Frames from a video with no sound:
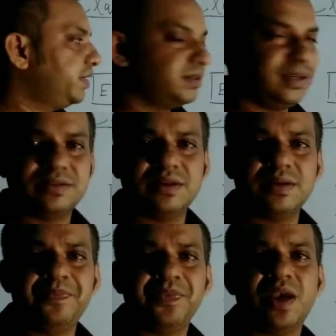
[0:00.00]
is lesser,
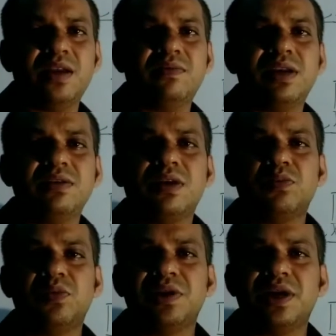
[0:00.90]
and when you are
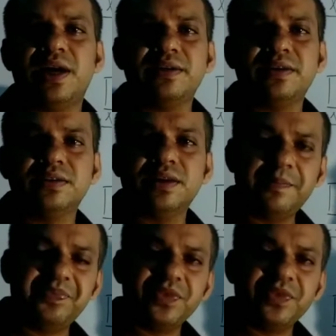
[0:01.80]
moving ahead, then the